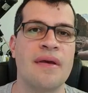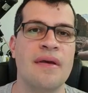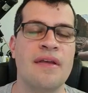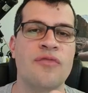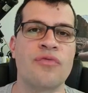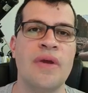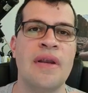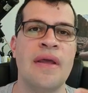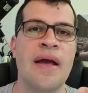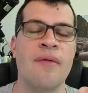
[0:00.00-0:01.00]
is
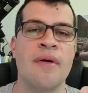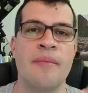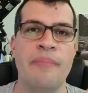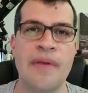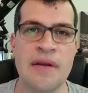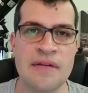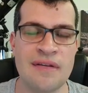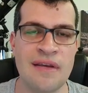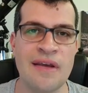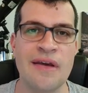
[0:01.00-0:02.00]
really our
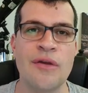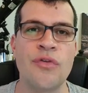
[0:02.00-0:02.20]
ability